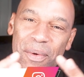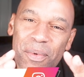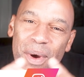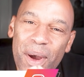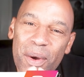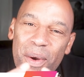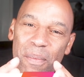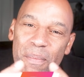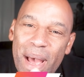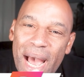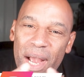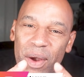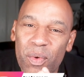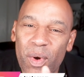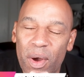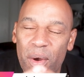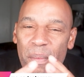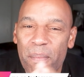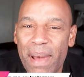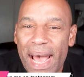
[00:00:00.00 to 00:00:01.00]
Welcome
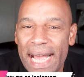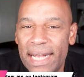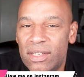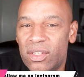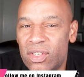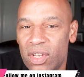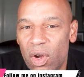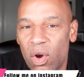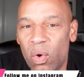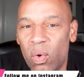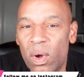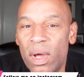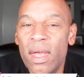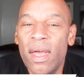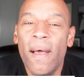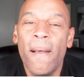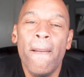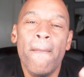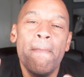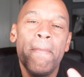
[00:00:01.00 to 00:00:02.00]
back. So,
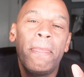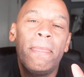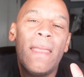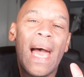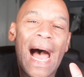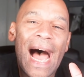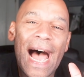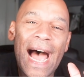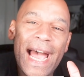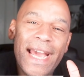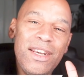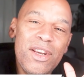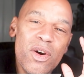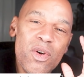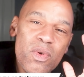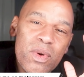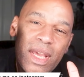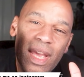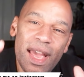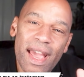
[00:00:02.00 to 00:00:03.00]
I
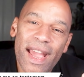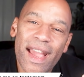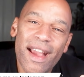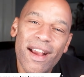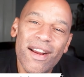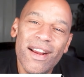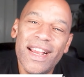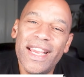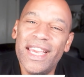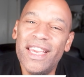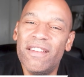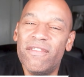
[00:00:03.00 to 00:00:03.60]
don't care